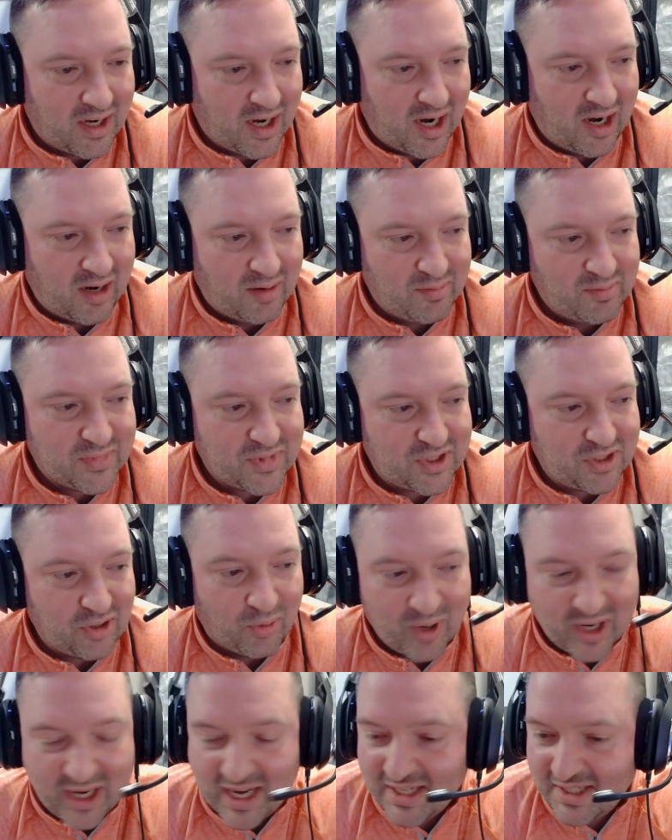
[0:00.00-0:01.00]
Um, so
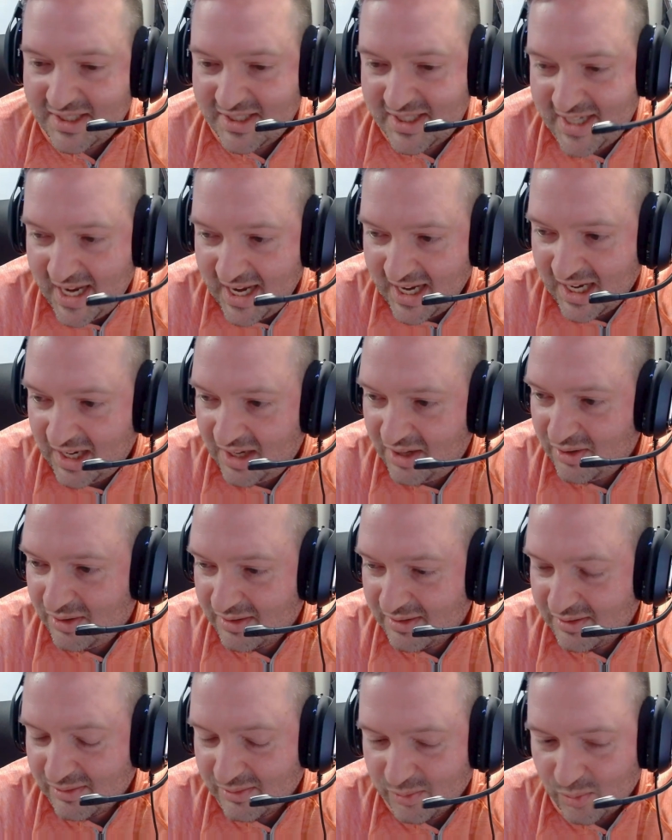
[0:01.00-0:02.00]
what I did
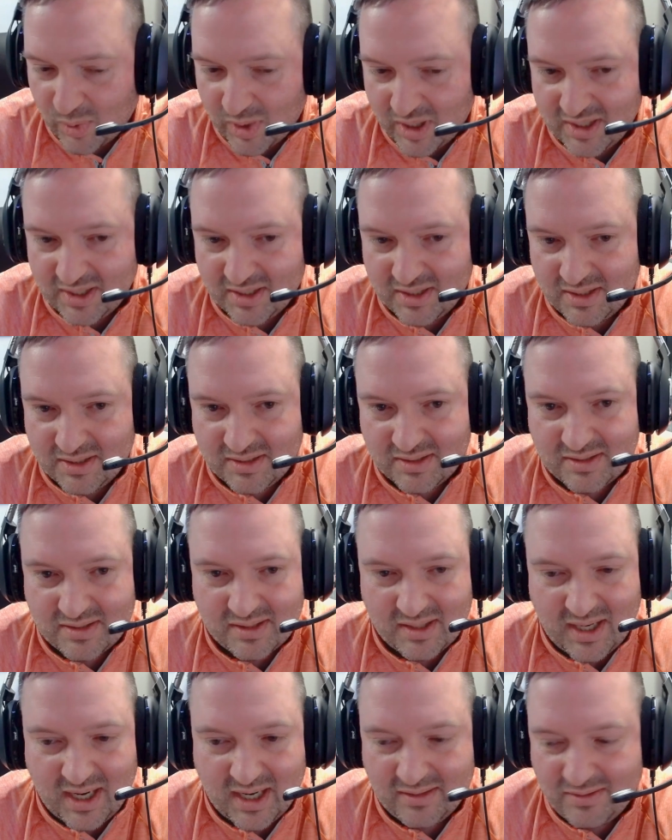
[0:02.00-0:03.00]

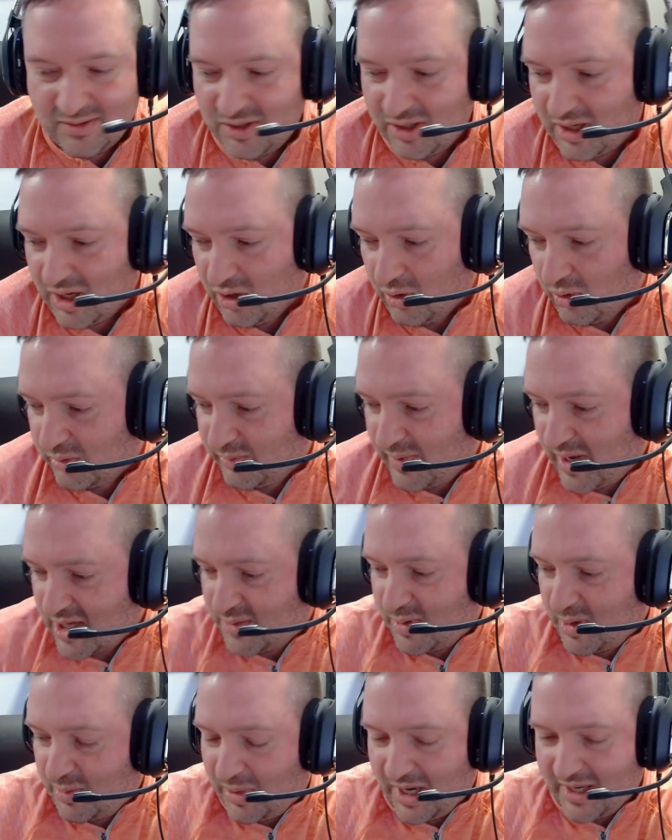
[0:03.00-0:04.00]
was I took an old
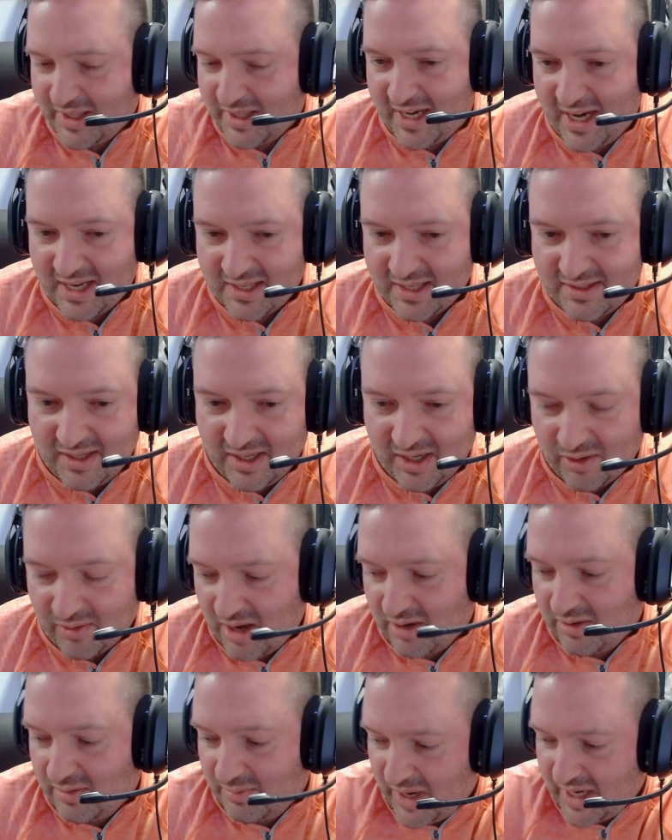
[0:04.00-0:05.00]
Raspberry Pi that I had sitting
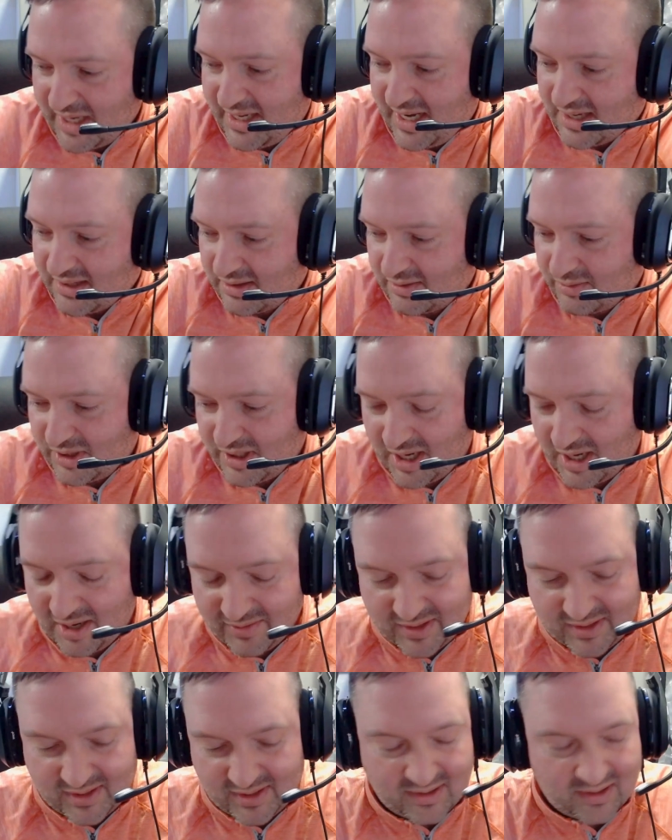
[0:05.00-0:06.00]
around my desk, which I
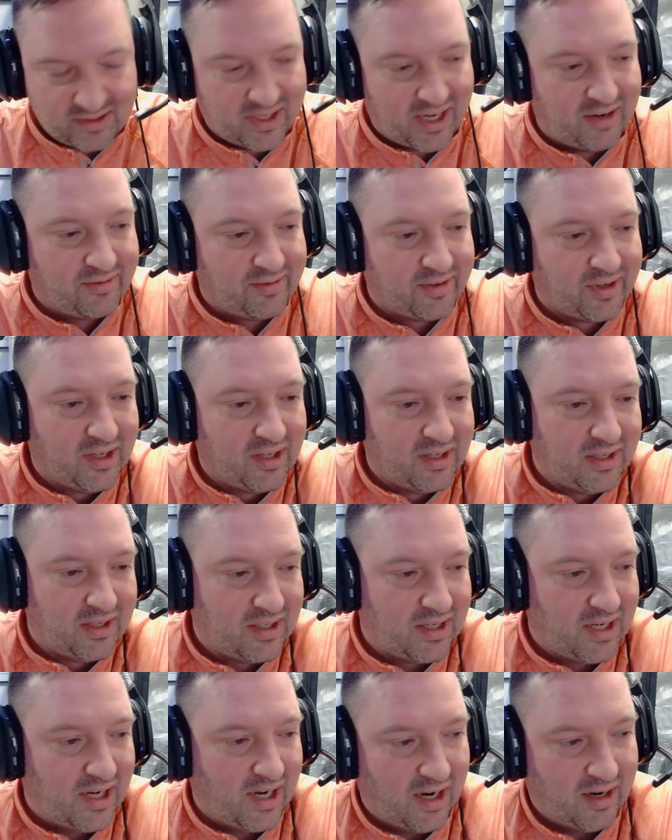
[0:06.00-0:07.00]
obviously still have,
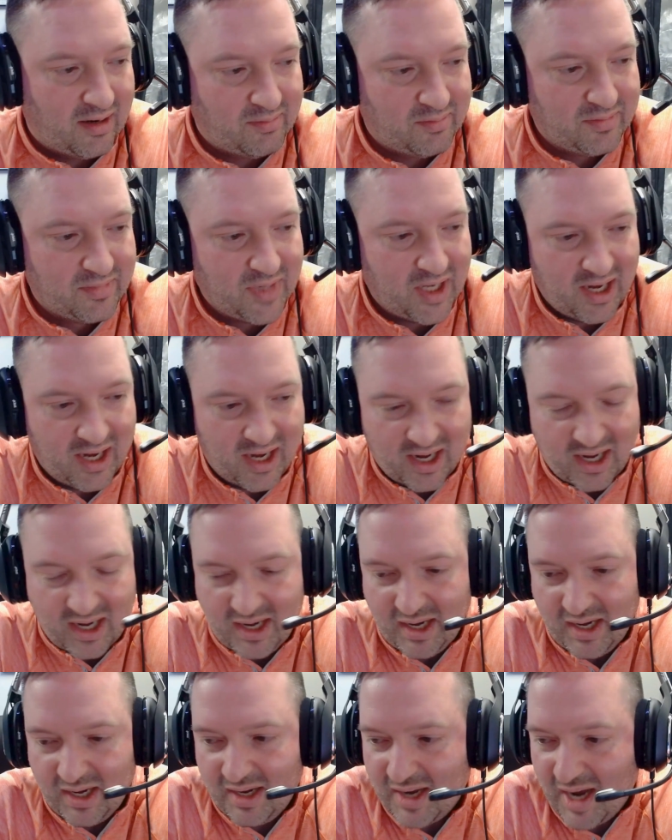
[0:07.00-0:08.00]
um,
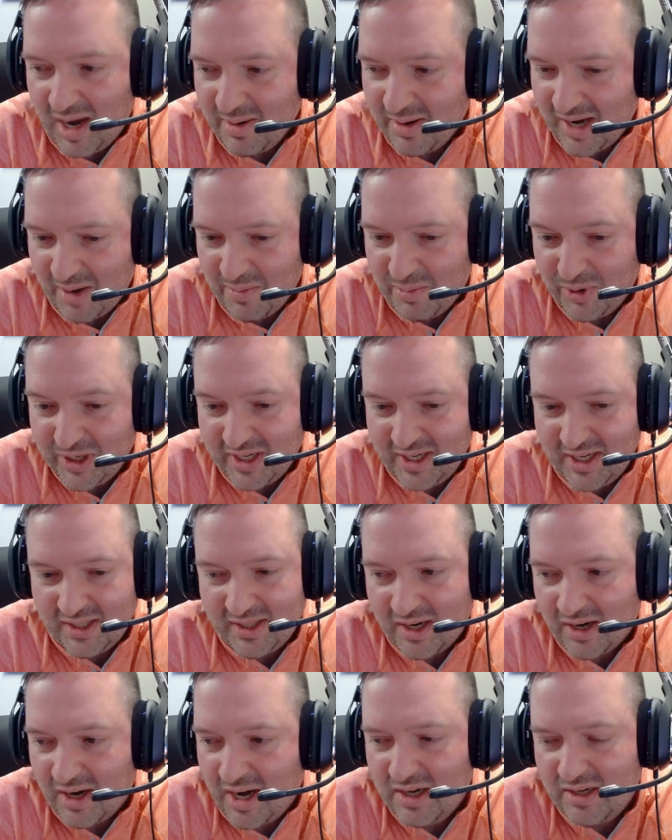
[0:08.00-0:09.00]
and I, I, put it
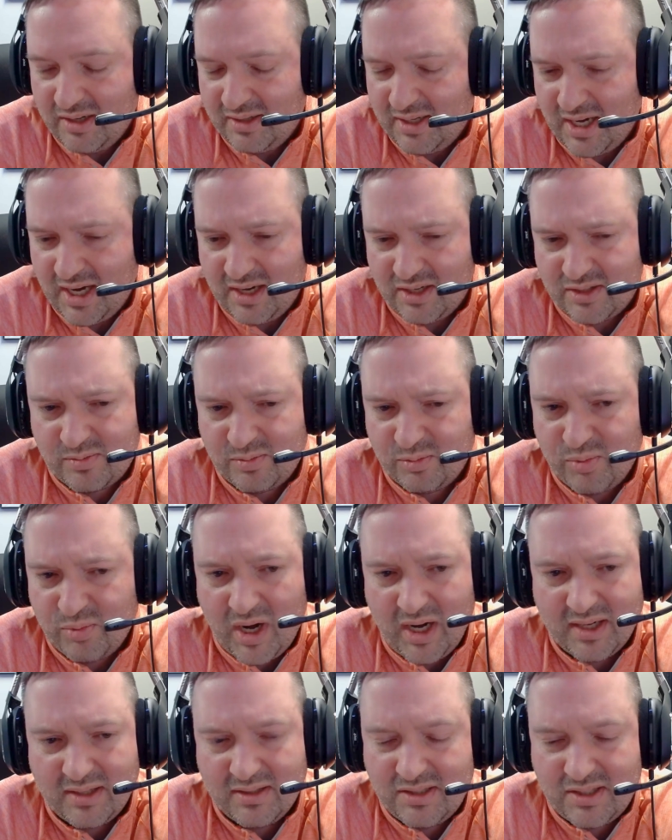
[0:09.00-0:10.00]
in there, and it's
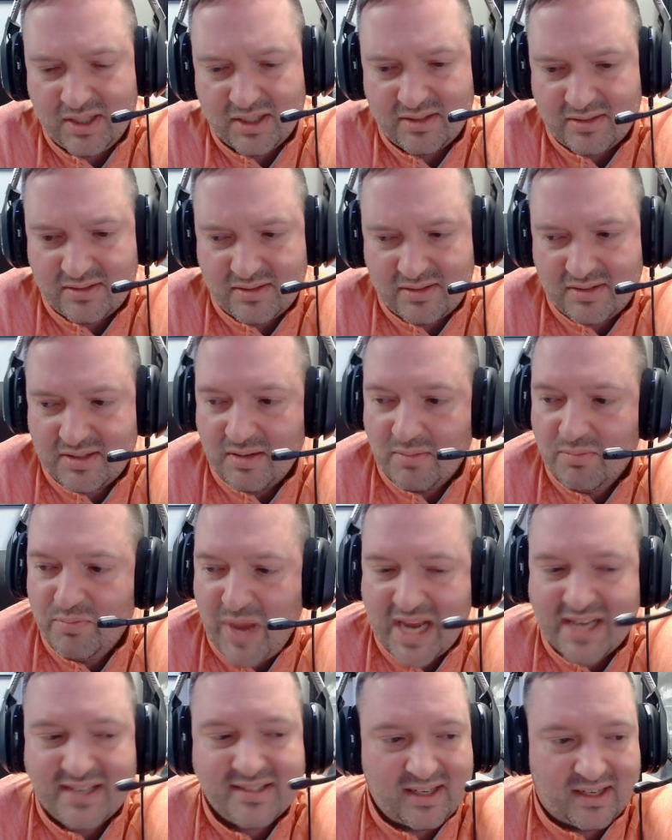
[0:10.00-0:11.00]
running just some
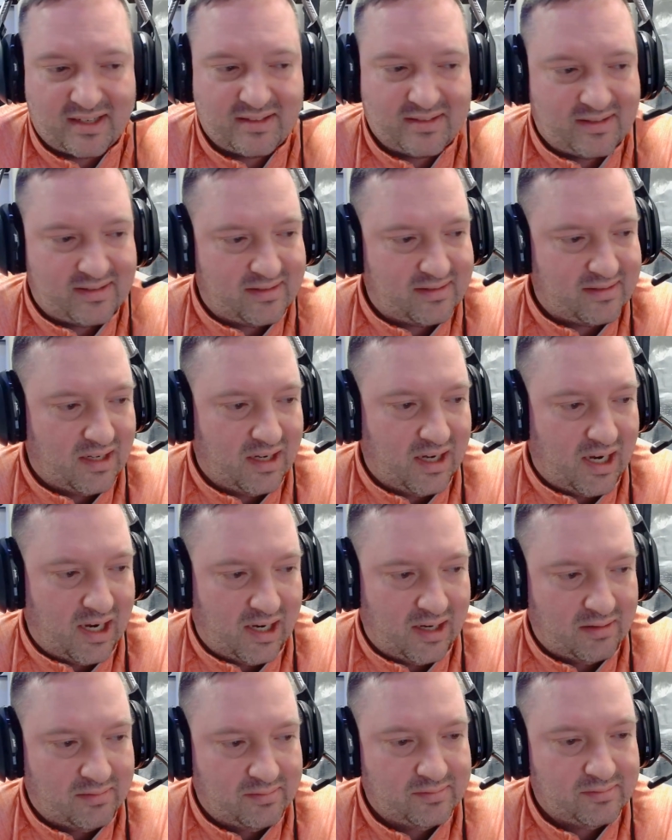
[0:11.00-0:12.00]
basics,
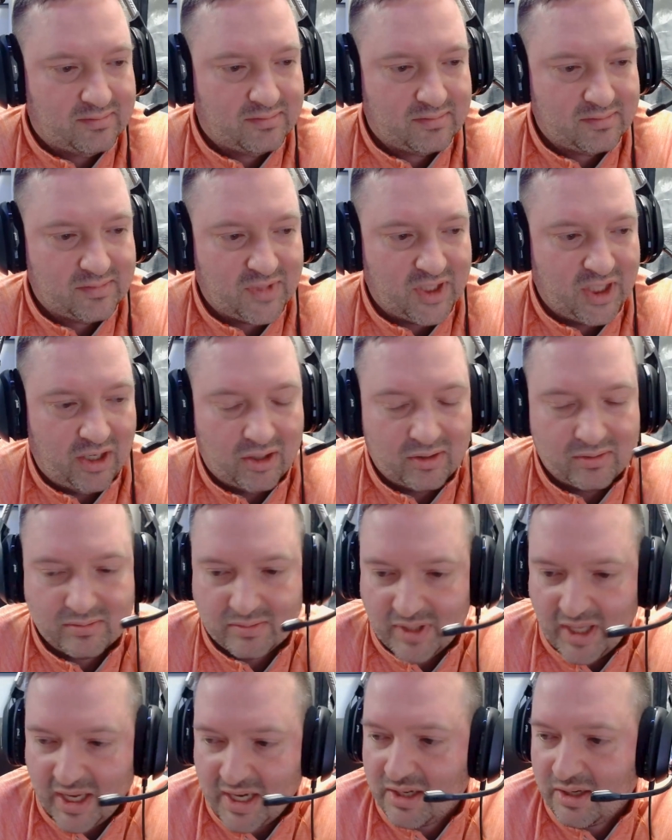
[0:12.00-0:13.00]
um, you know,
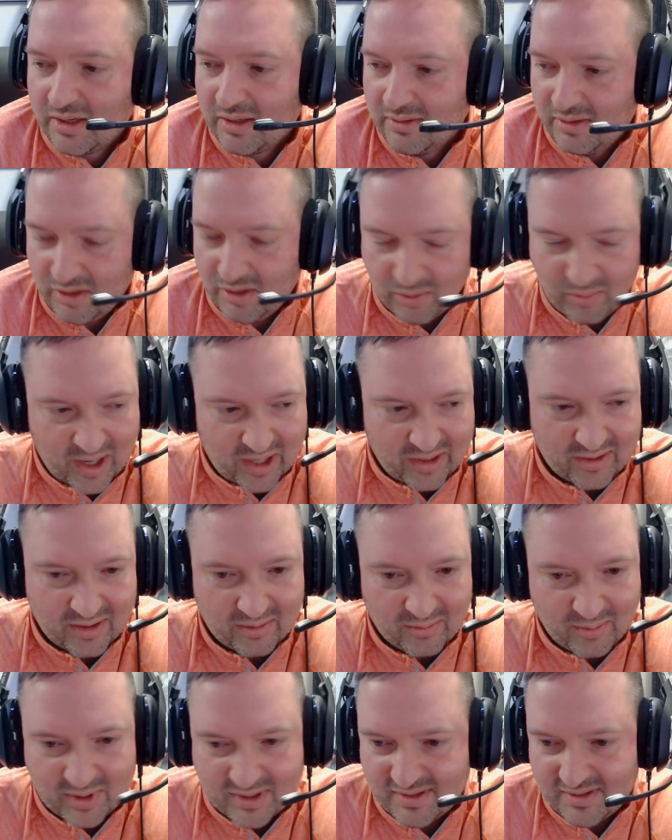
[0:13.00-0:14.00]
like the
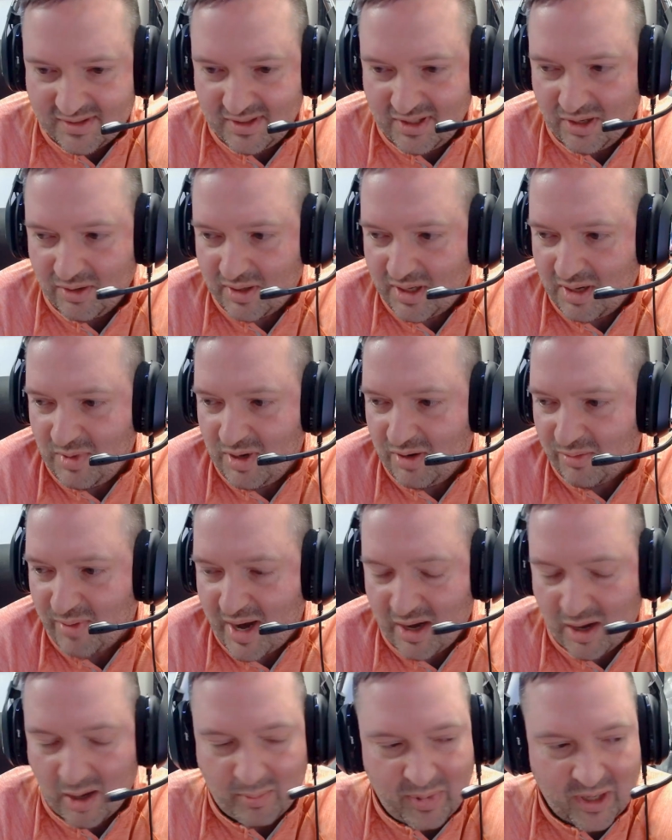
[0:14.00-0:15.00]
weather. What's you know, give me a
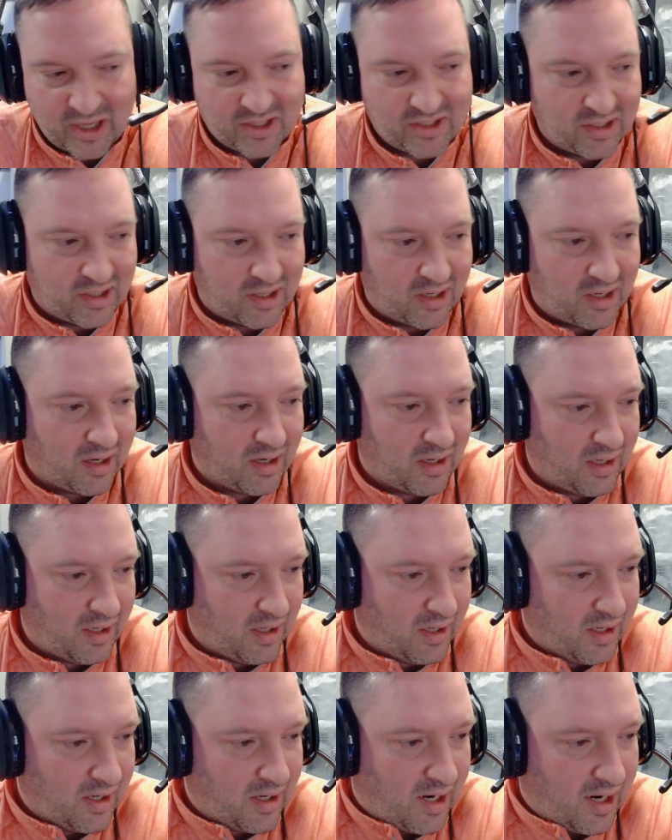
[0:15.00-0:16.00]
radar picture.
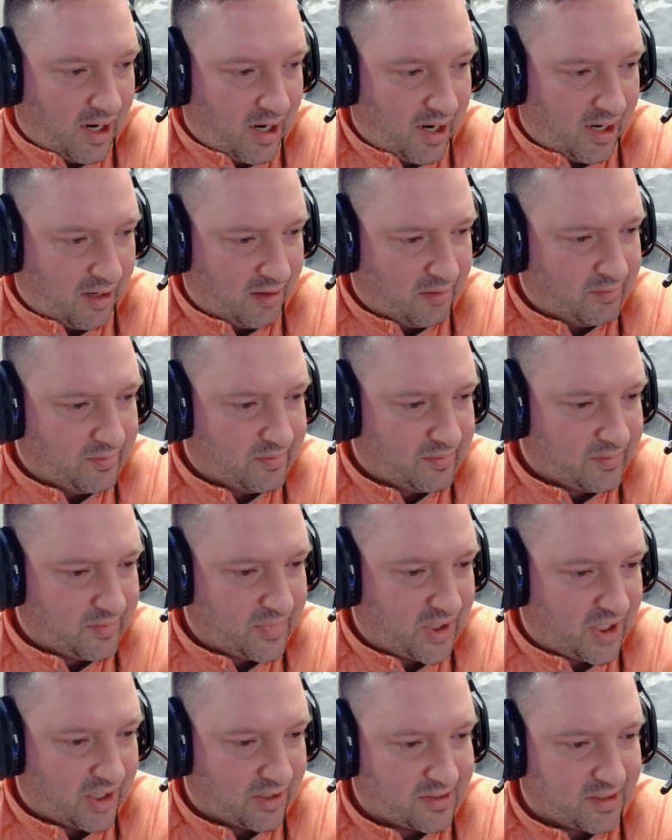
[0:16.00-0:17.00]
Um, yeah.
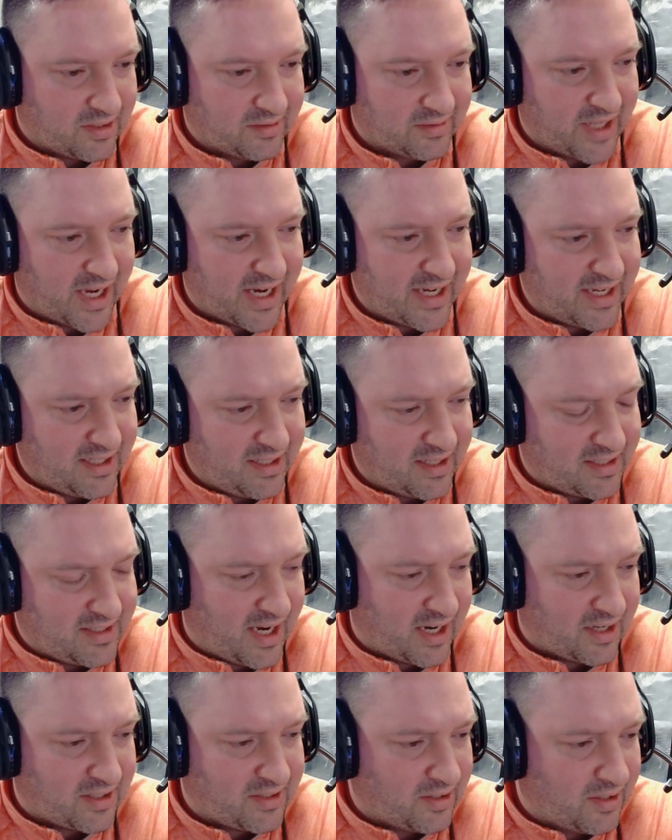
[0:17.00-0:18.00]
There's a lightning
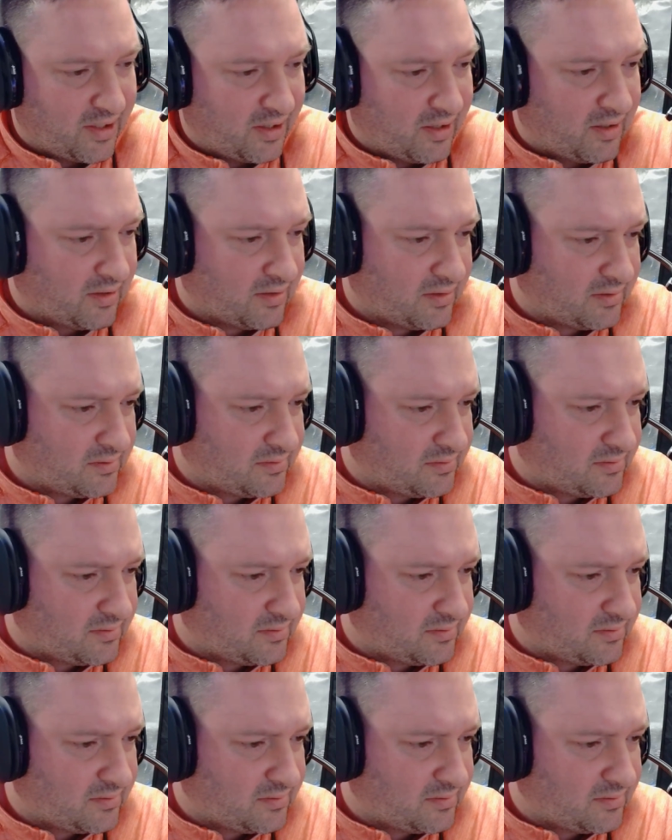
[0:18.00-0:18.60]
detector.